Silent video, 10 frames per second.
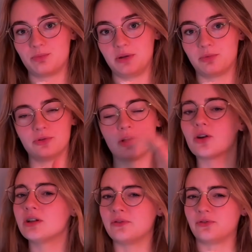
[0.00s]
people, not
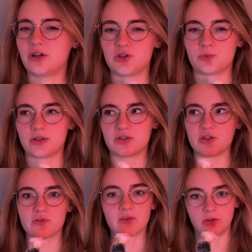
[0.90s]
only French ones,
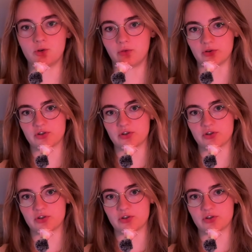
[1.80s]
just Francophone